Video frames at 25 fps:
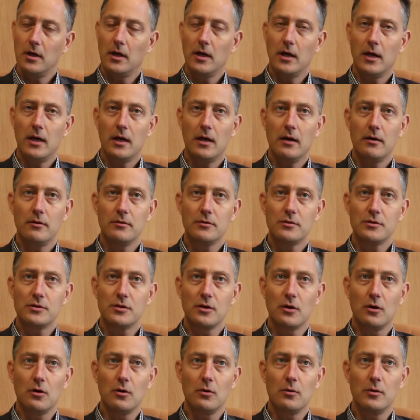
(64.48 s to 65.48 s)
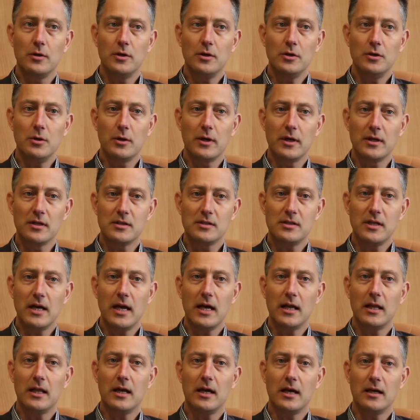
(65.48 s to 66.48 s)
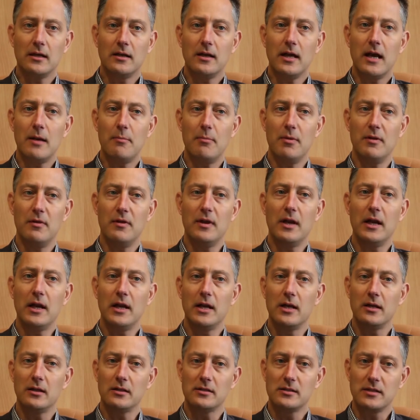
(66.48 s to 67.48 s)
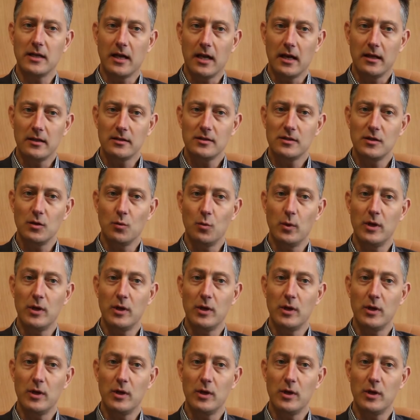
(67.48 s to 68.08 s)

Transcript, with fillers: Uh, so you can say that epithelial cells,